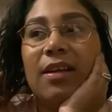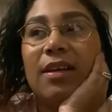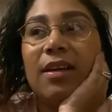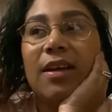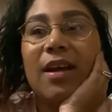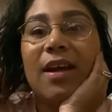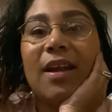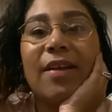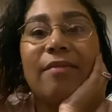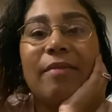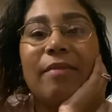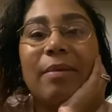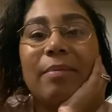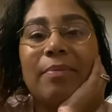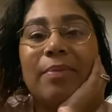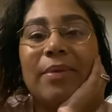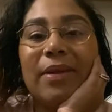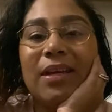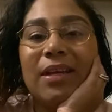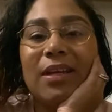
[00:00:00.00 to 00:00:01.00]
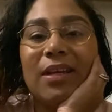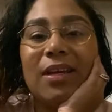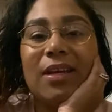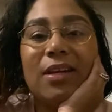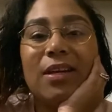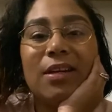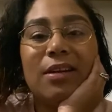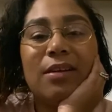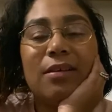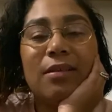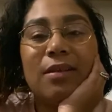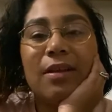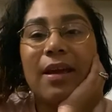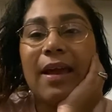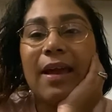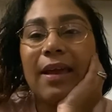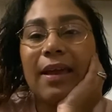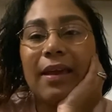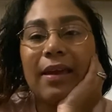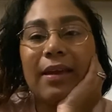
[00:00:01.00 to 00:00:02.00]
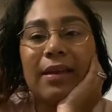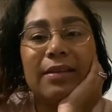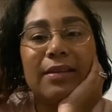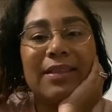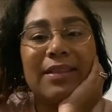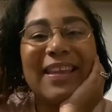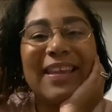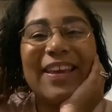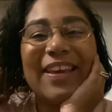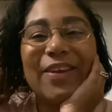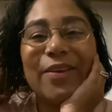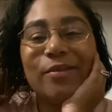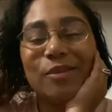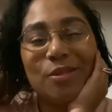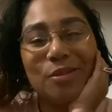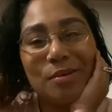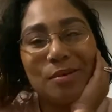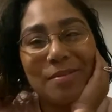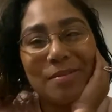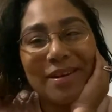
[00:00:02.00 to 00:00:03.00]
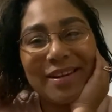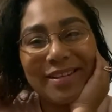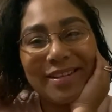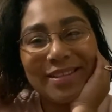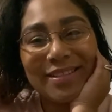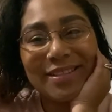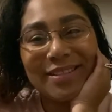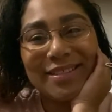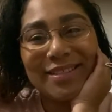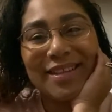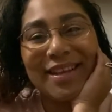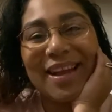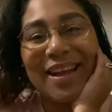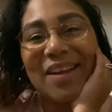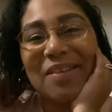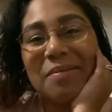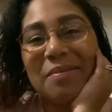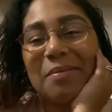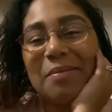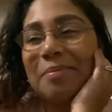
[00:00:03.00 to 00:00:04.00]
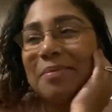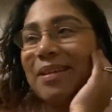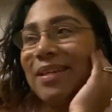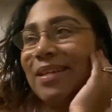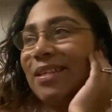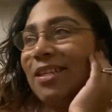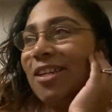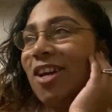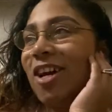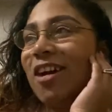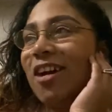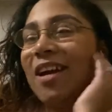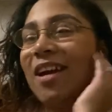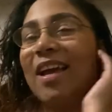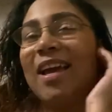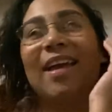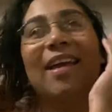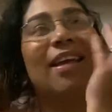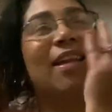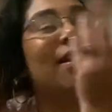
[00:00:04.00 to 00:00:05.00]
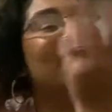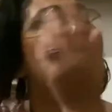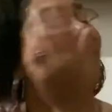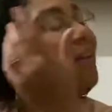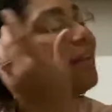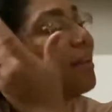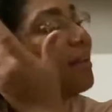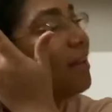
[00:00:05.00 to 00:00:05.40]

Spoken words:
God, I remember being young and thank you so much. I remember being young and